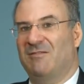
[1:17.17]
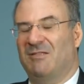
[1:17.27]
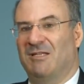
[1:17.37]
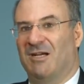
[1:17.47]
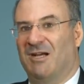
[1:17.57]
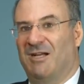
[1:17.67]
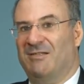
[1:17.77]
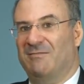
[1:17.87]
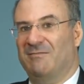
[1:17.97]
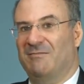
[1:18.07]

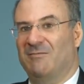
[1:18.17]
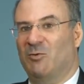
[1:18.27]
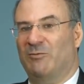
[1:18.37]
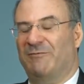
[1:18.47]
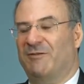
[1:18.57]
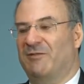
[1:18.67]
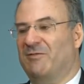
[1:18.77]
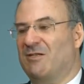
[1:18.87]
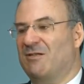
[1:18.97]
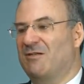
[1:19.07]
denied or
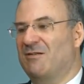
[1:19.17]
refused